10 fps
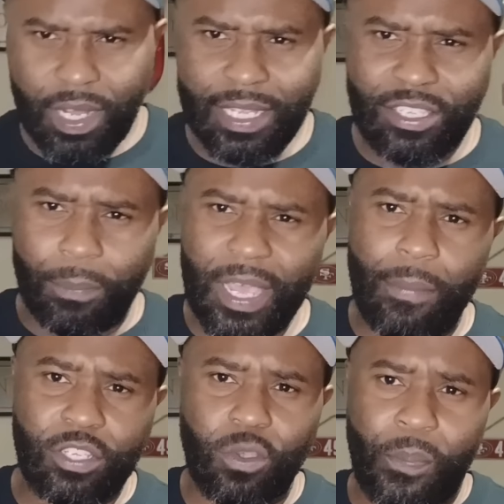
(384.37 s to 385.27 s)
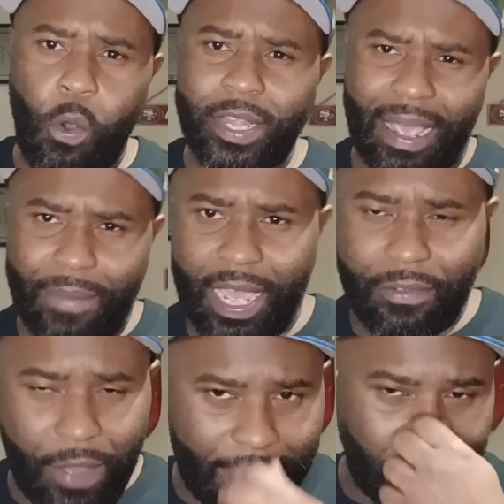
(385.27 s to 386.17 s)
to be able to support that main
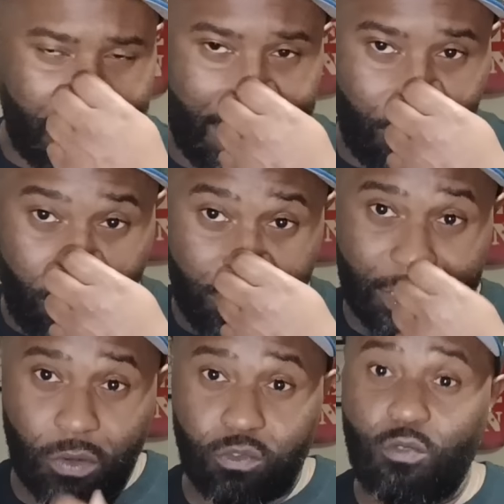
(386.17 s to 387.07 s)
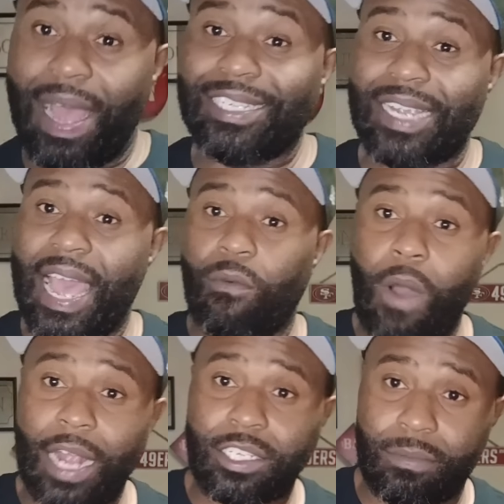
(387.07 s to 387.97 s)
vice, man, when we was in the room, I
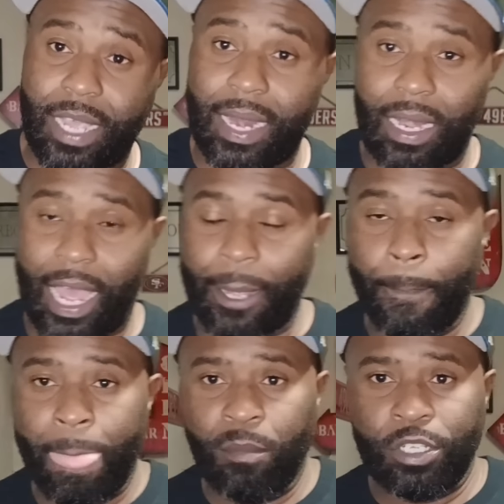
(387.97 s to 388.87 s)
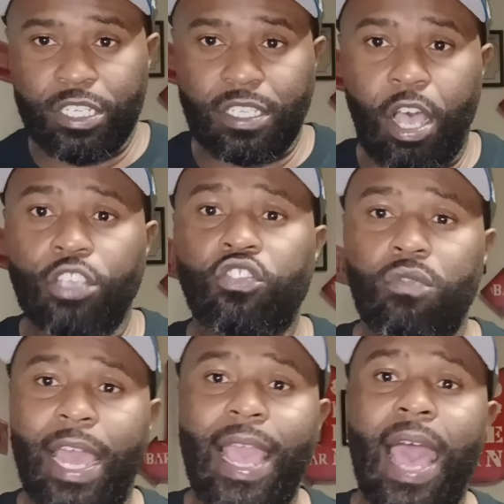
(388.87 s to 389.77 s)
watched him kind of like just hustle,
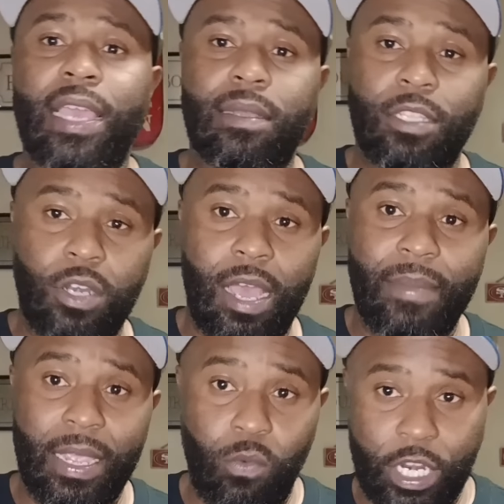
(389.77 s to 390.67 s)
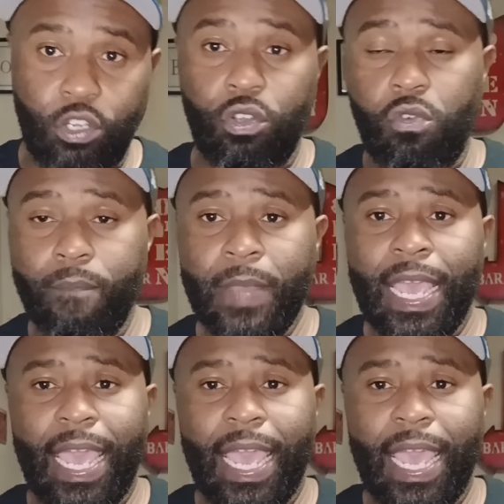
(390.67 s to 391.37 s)
like how he, you know what I mean, what he do.